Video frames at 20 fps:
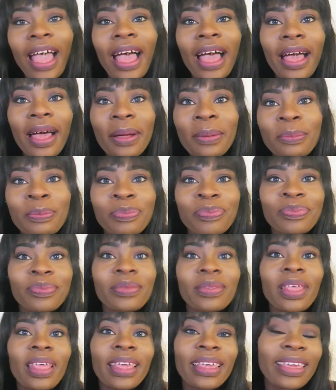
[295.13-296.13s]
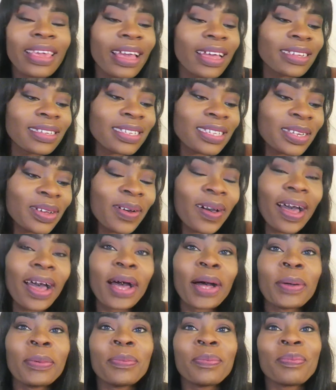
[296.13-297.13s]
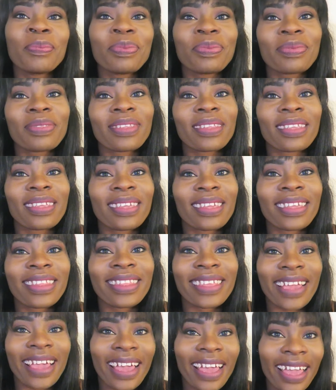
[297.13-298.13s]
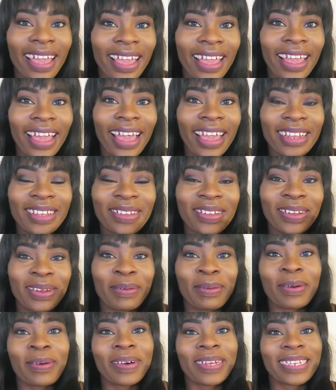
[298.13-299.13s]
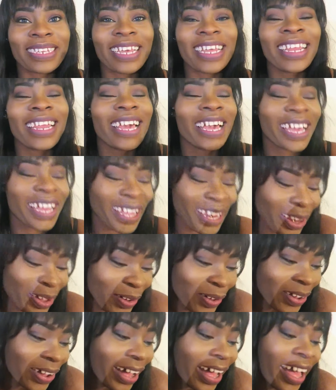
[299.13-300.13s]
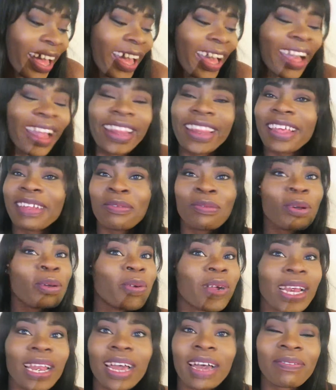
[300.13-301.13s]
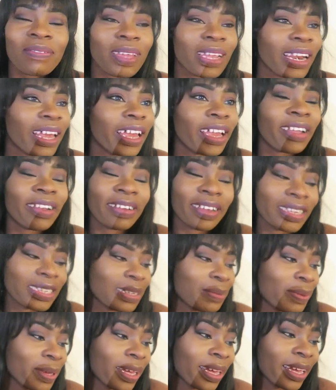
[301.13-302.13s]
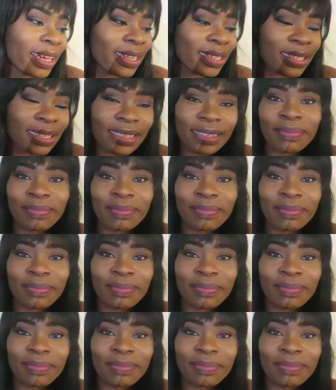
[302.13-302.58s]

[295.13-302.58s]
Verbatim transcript: um, yeah, so um, the guy, I told him I wanted a glow and then we were laughing like crazy because